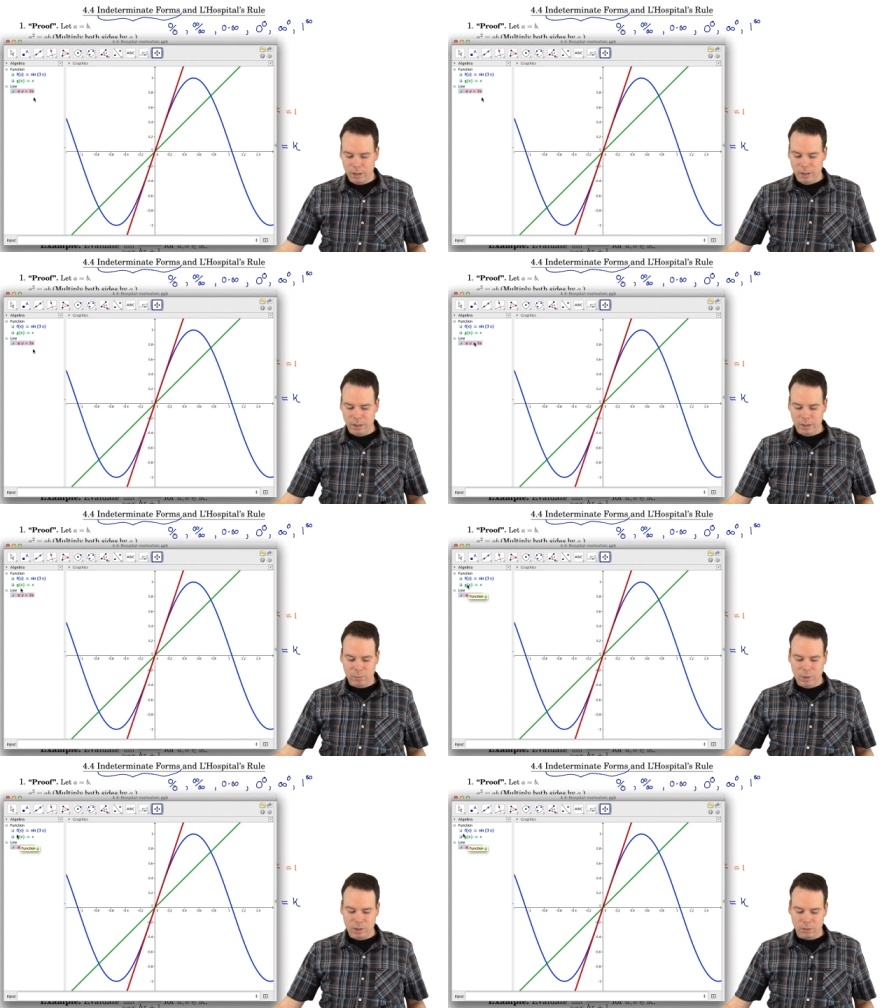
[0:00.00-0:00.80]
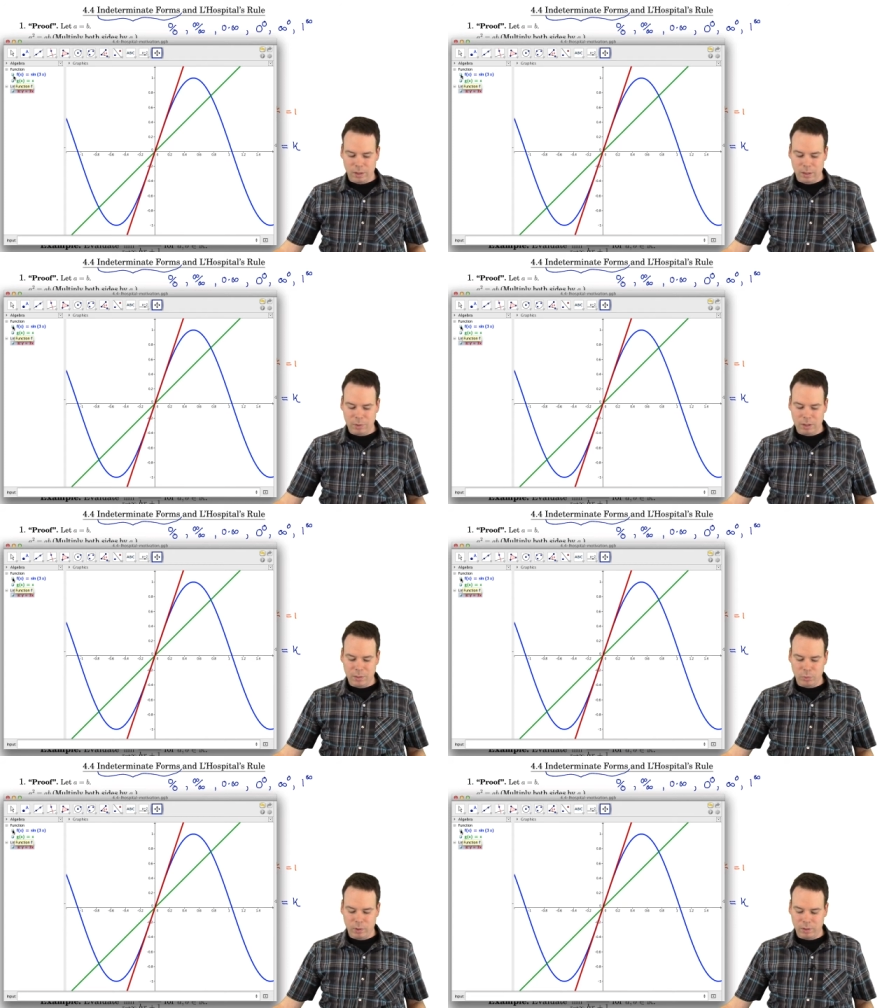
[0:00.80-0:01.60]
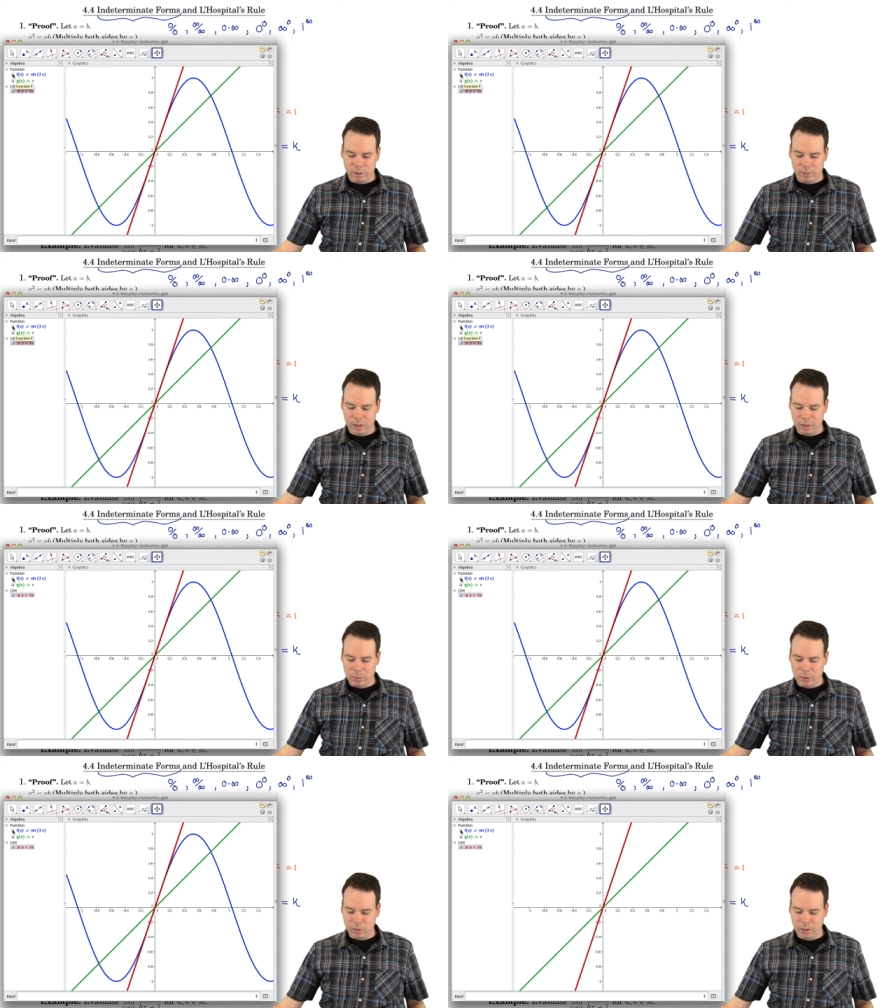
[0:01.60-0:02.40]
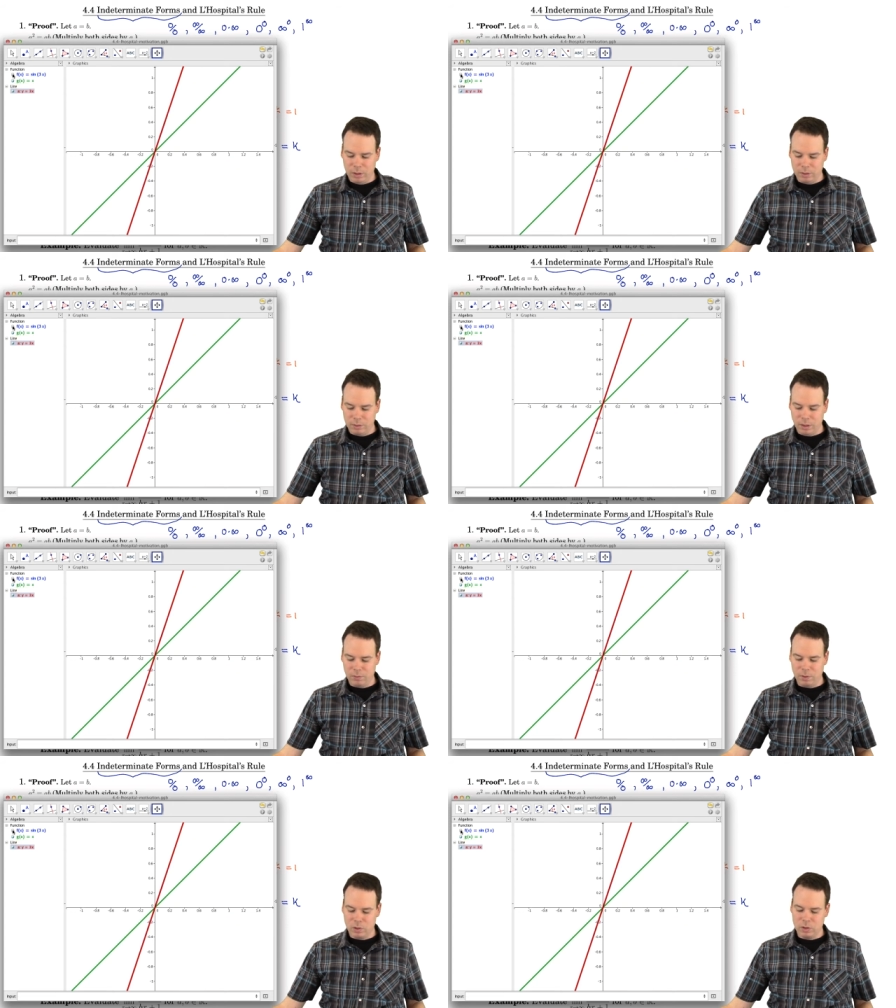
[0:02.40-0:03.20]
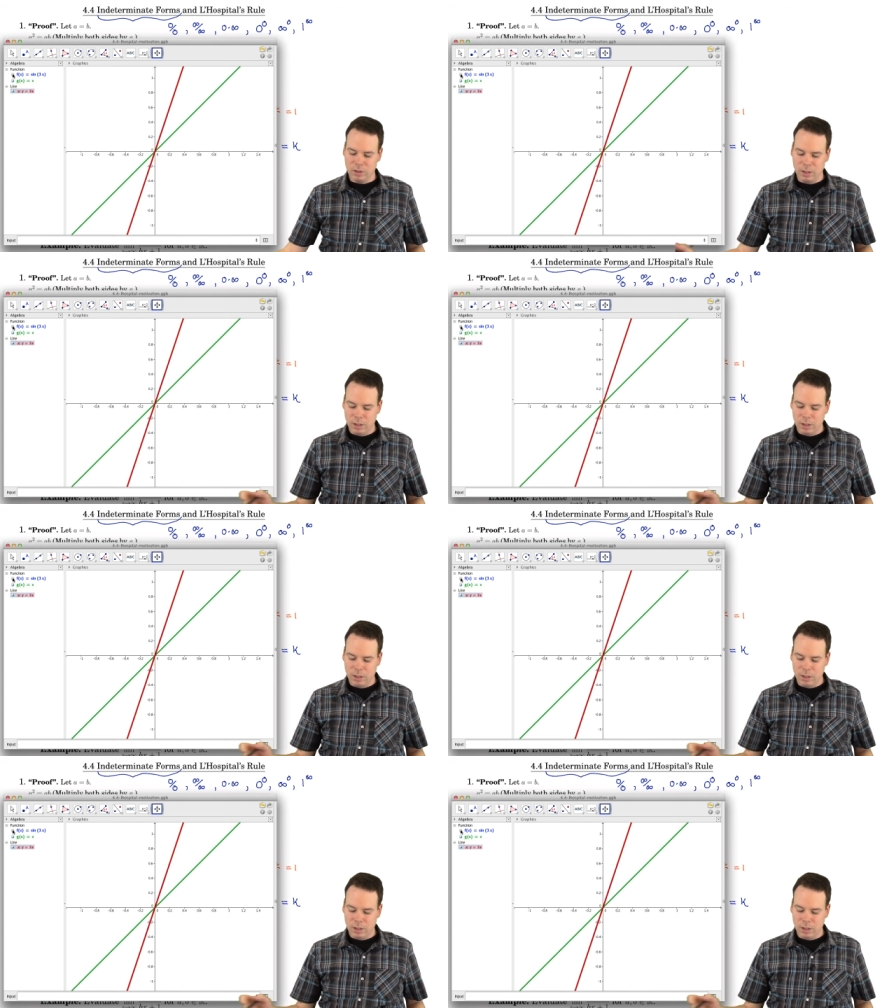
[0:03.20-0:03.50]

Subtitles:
And that means, okay, I'm going to temporarily forget about the sine function,